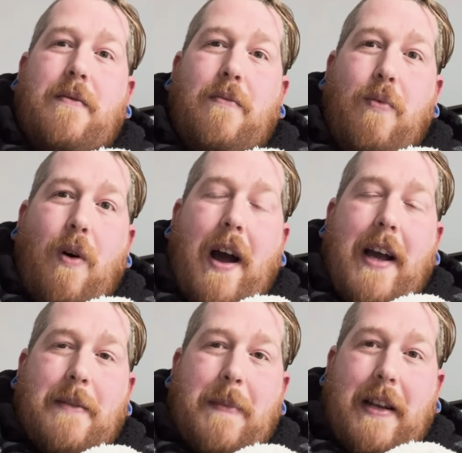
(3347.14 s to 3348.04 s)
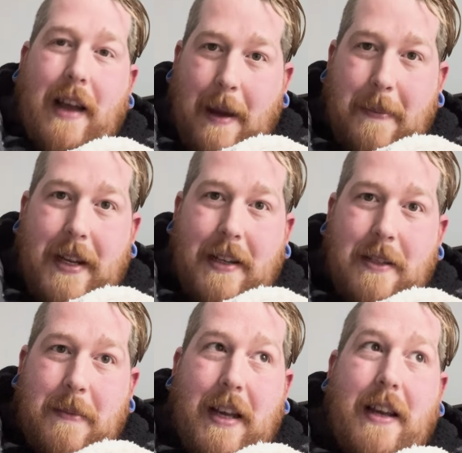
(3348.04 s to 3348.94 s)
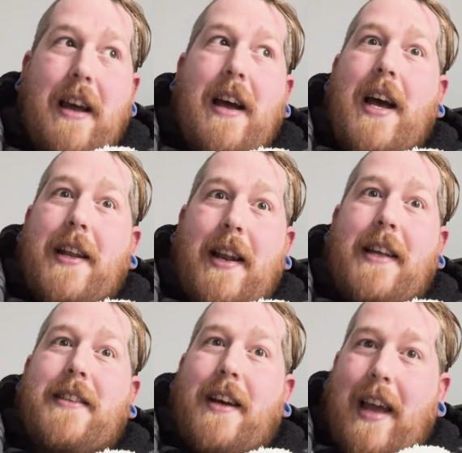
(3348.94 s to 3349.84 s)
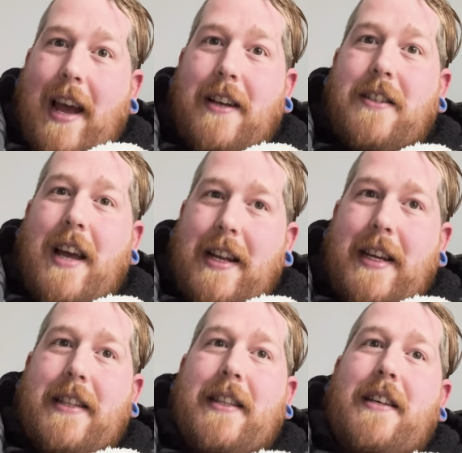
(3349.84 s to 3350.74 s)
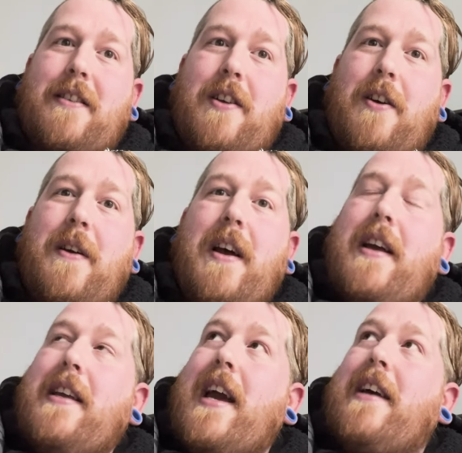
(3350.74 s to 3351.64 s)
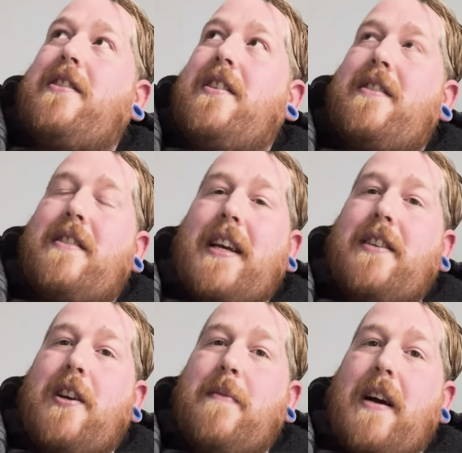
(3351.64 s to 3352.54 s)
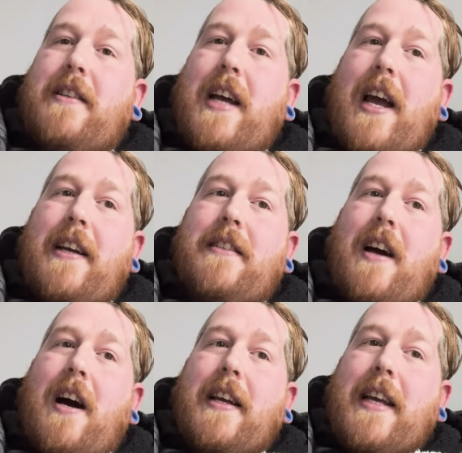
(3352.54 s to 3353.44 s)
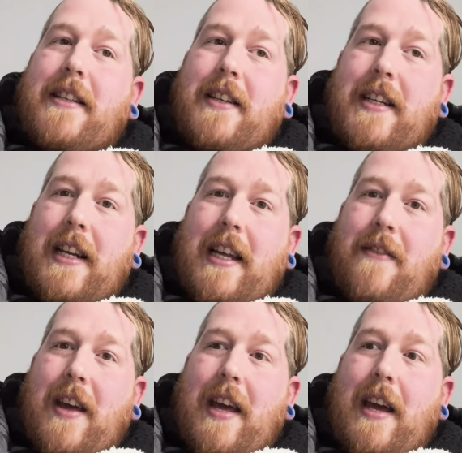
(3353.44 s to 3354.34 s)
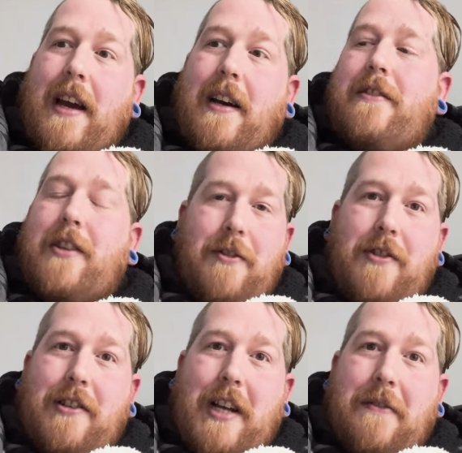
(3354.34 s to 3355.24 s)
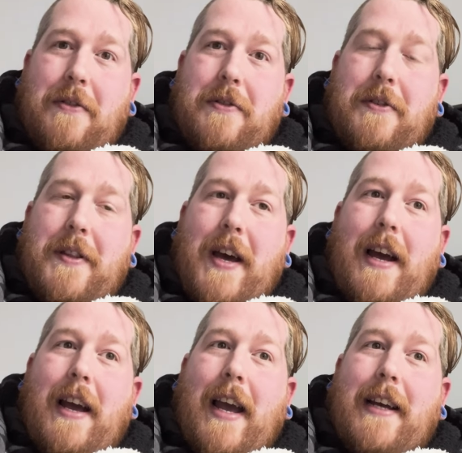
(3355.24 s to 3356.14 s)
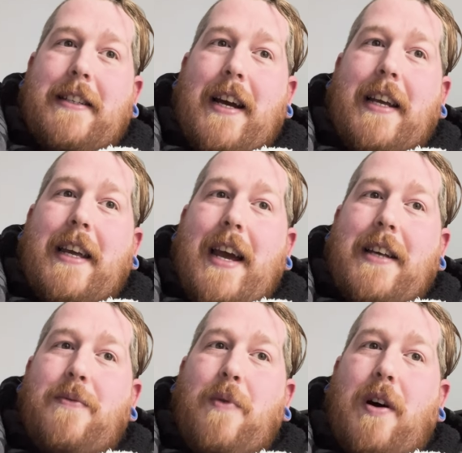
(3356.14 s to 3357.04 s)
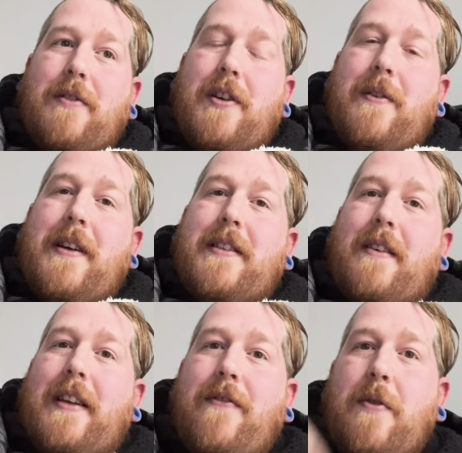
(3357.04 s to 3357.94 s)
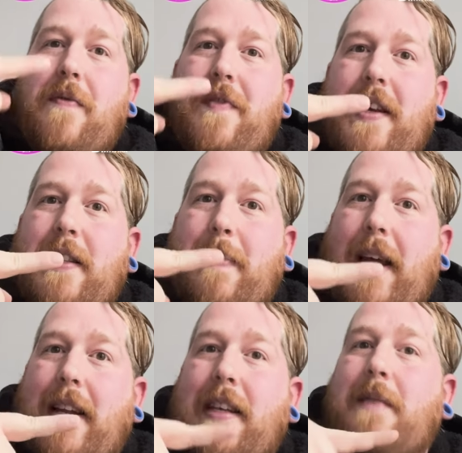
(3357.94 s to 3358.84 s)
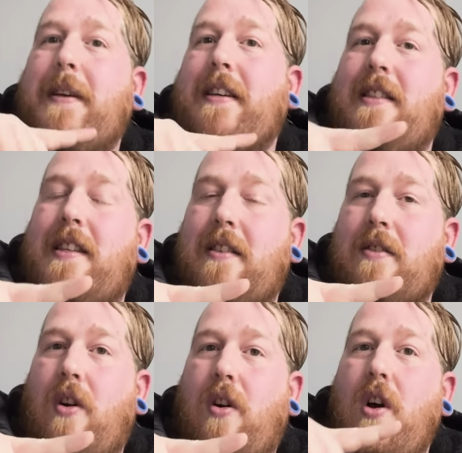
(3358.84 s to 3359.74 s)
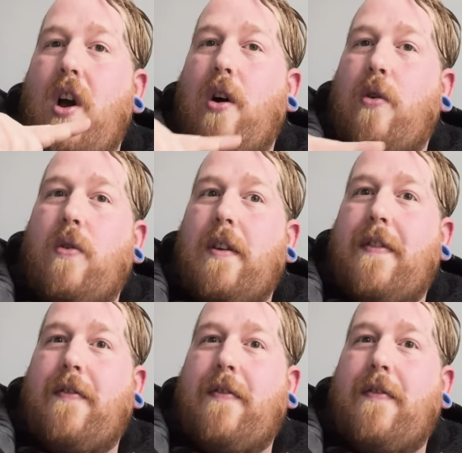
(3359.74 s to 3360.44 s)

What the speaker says: what has been happening to me unless I had edited this. So yeah, just thanks so much. And I guess I'm going to leave it here. Don't trust Iron and all that. And I guess what I'll do is I'll leave you with this playlist, because this has got all of the